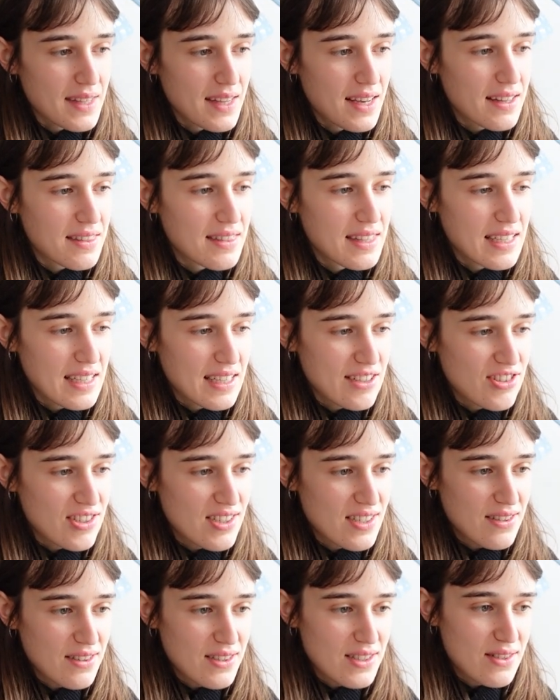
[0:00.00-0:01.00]
I think it
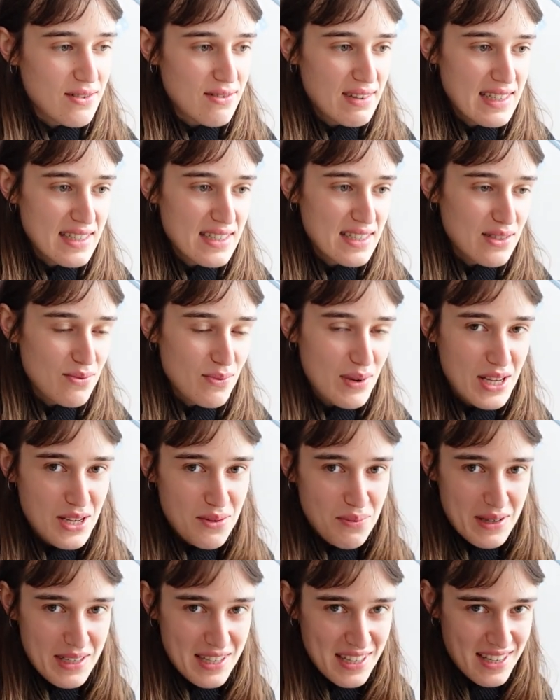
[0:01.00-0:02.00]
just looks really
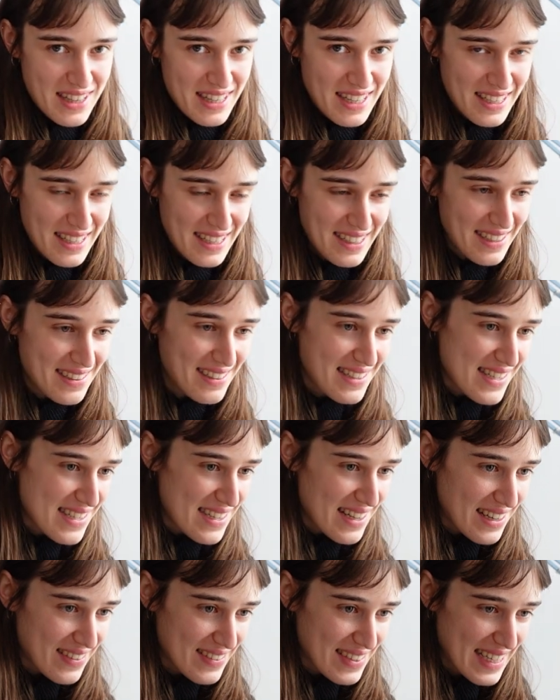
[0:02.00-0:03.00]
sweet with the little ears
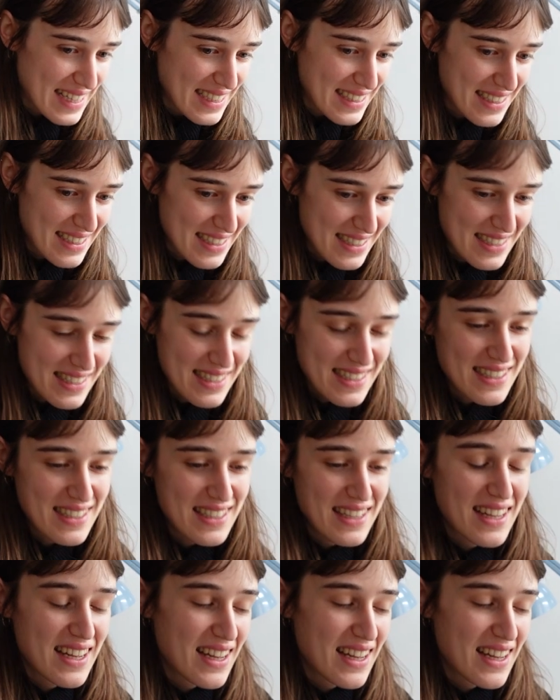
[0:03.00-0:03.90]
down like this.